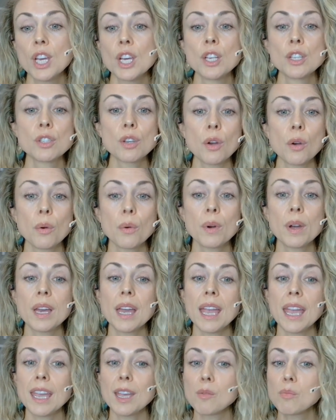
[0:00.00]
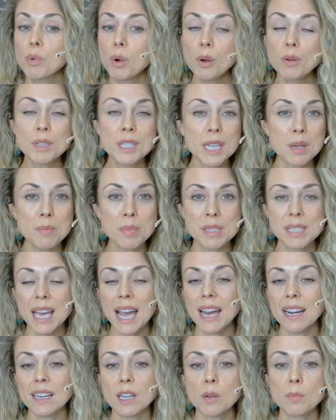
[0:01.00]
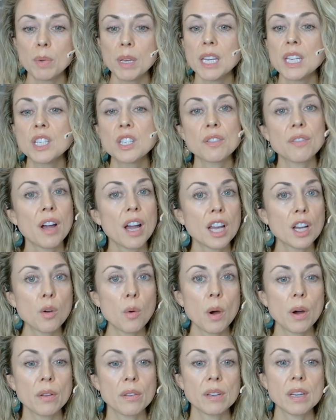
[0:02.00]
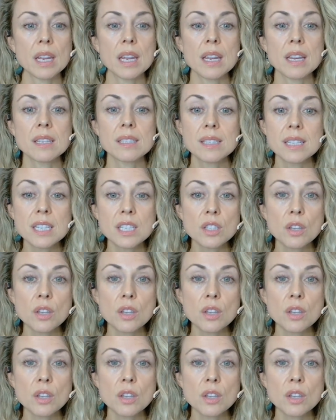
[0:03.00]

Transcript: So a pro tip is adding a pinch of high quality sea